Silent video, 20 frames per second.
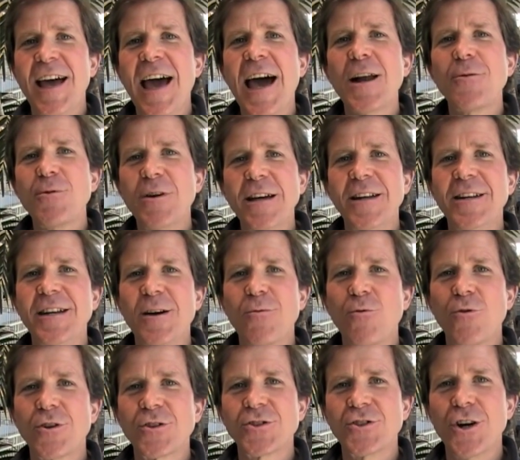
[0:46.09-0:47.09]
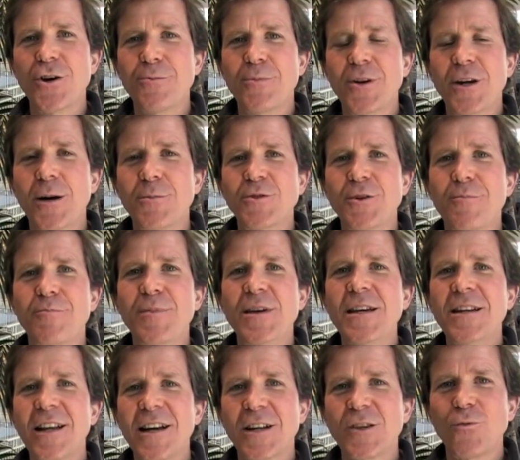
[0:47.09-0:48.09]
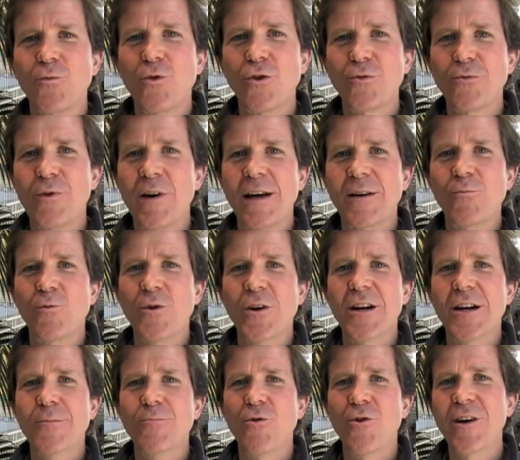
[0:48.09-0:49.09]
How do we get networks to open up to be like the World Wide Web,